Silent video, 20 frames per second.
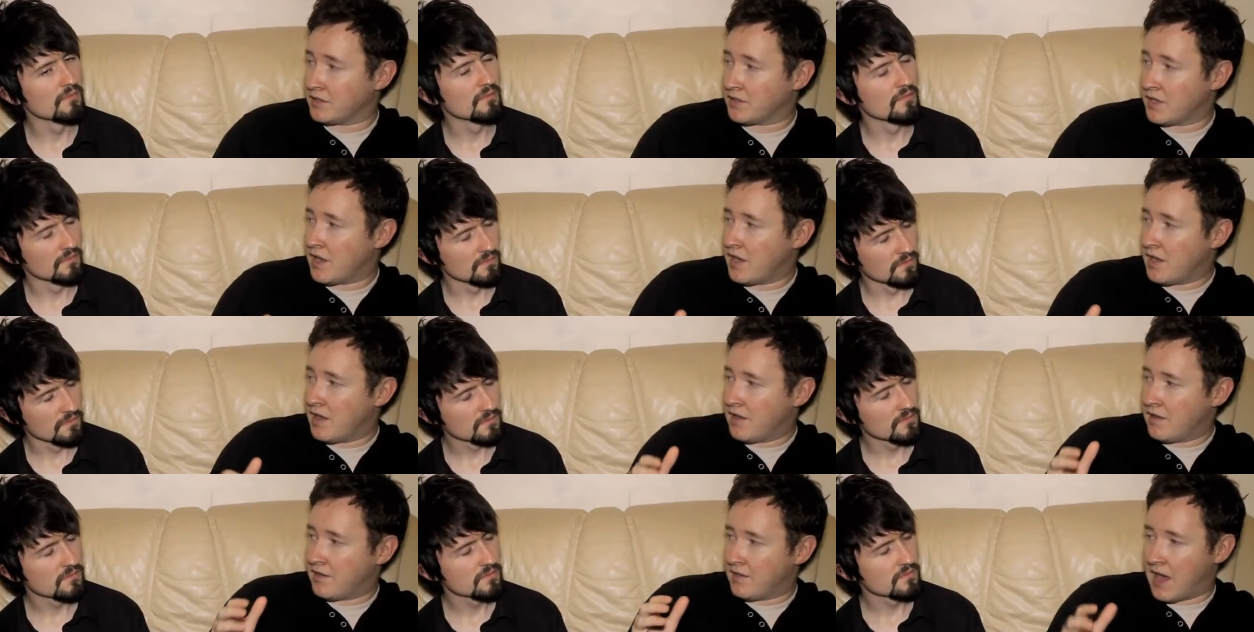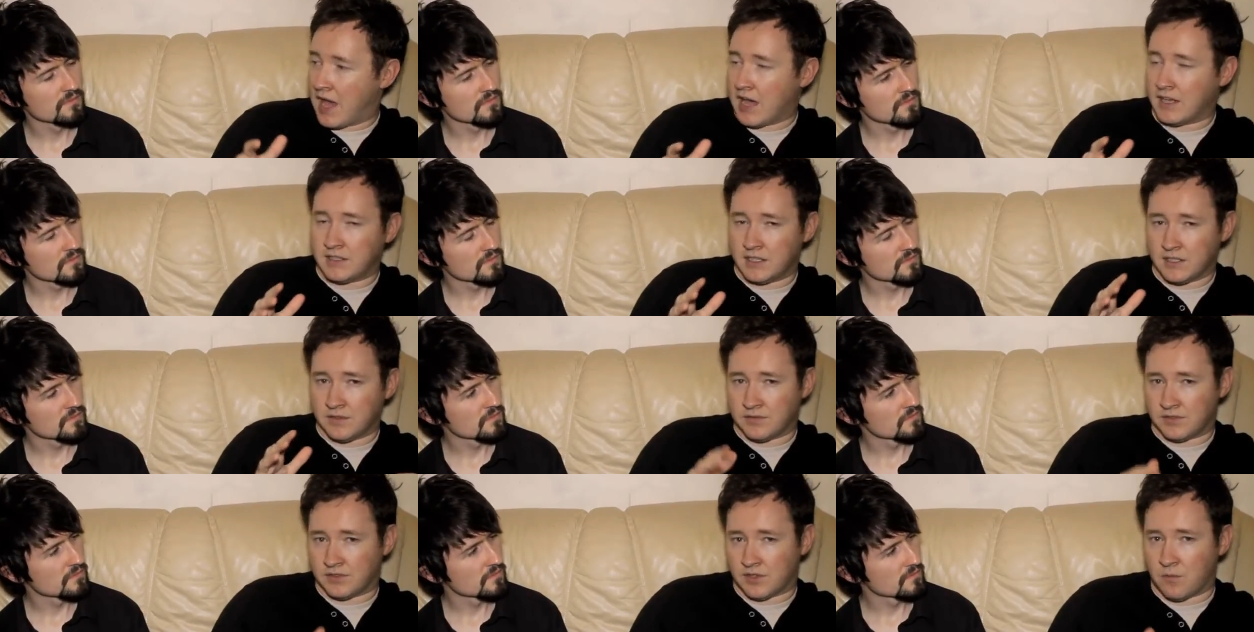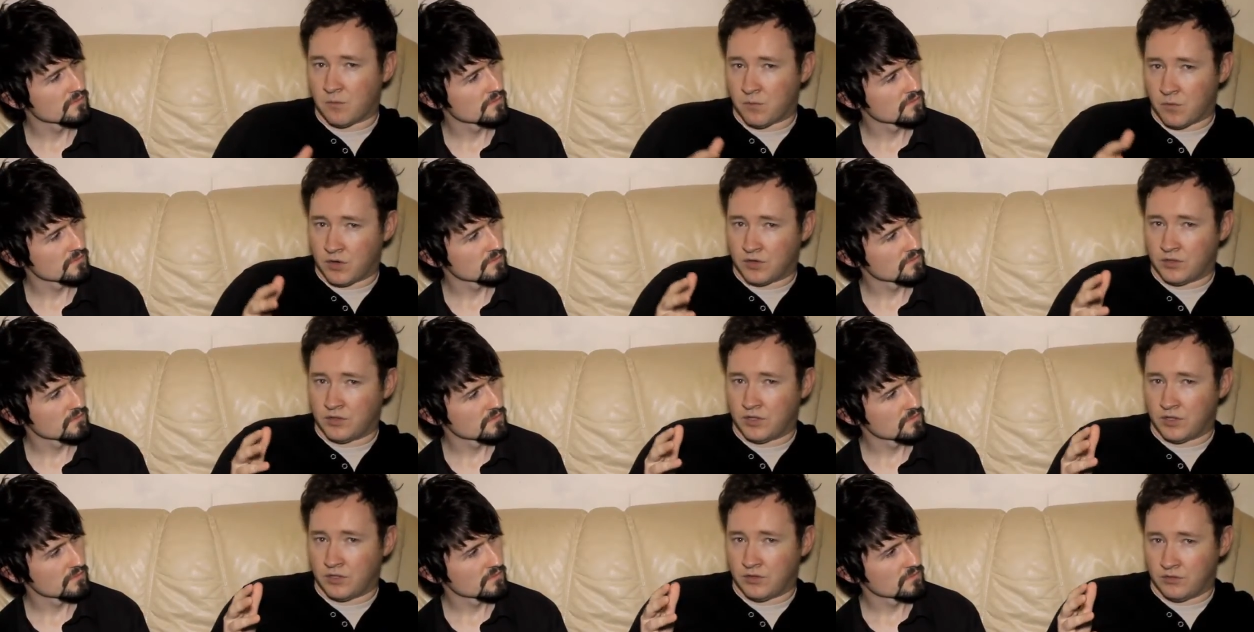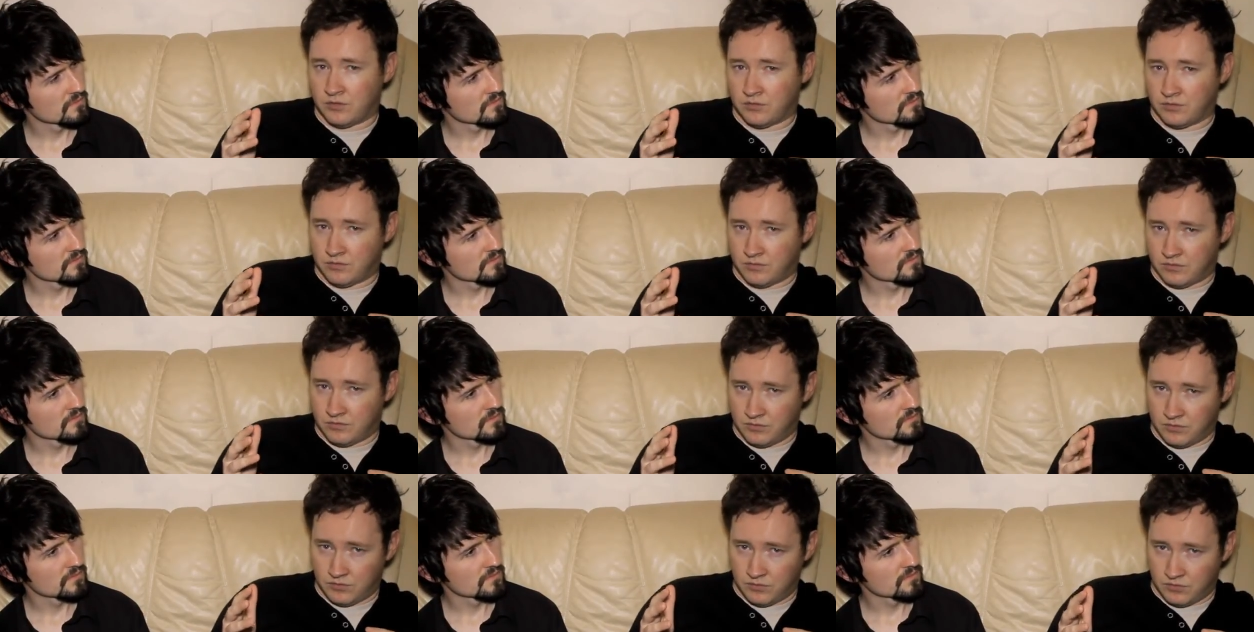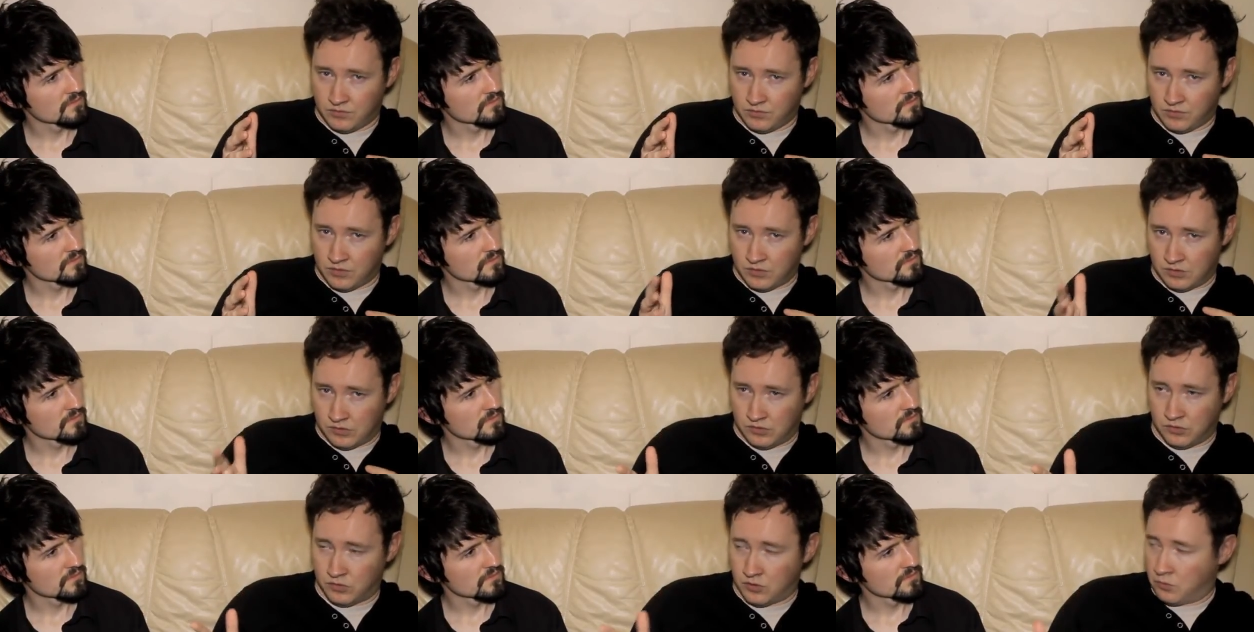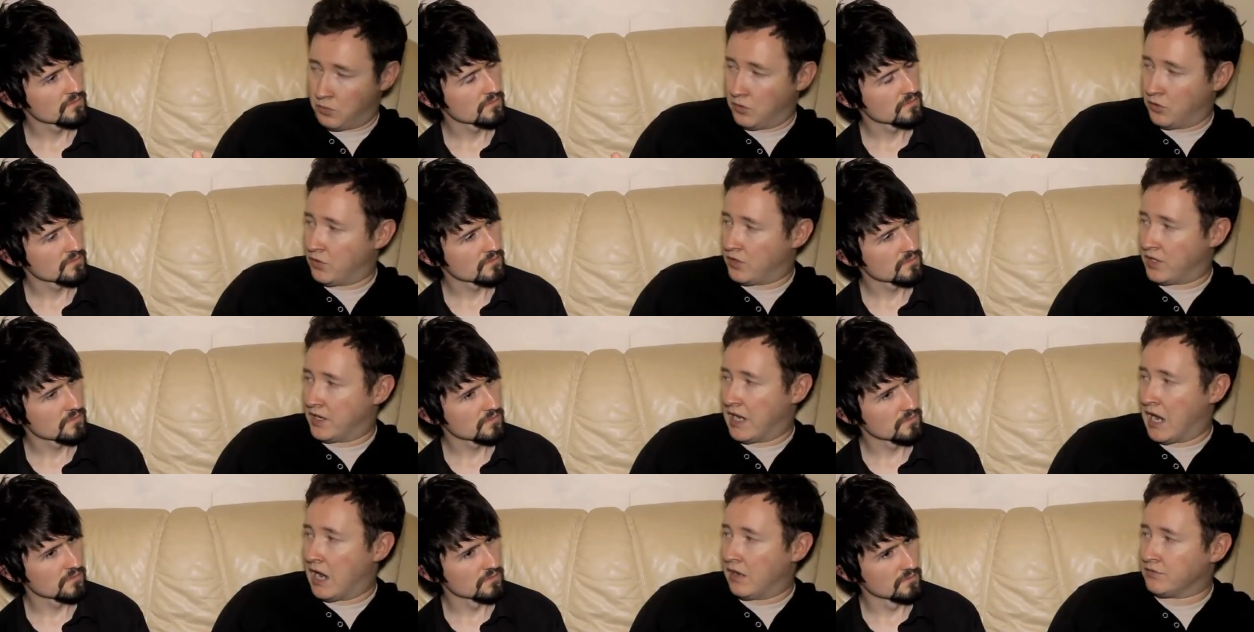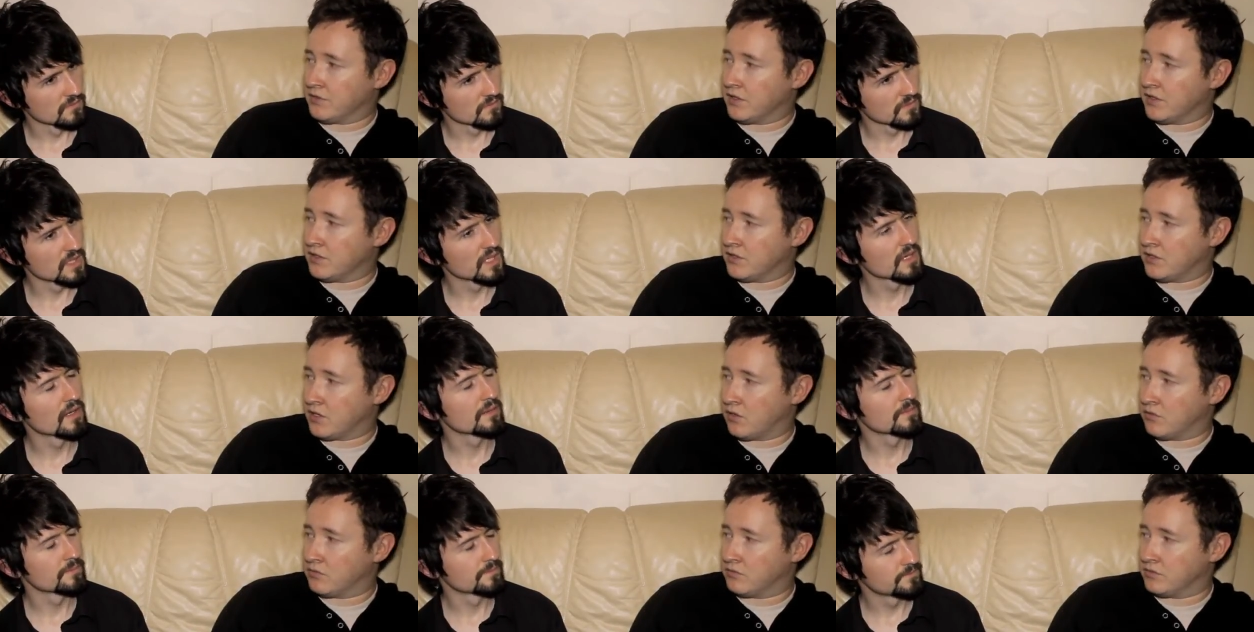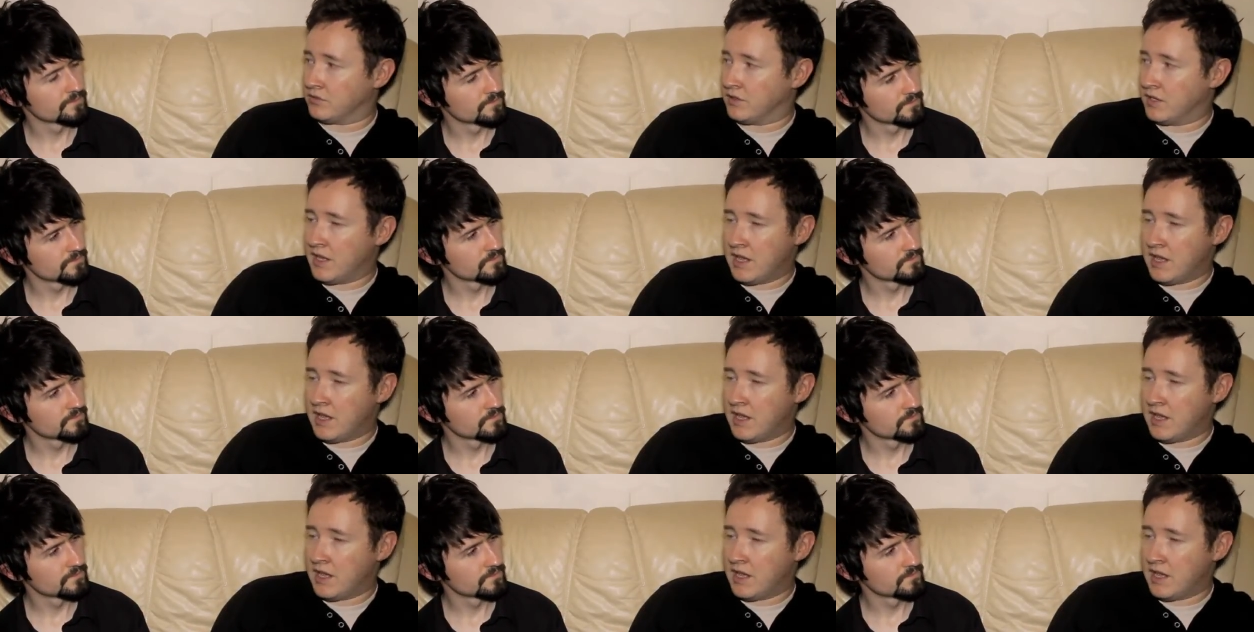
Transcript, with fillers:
Speaker 1: mm. the idea of someone that is should be looking after the children,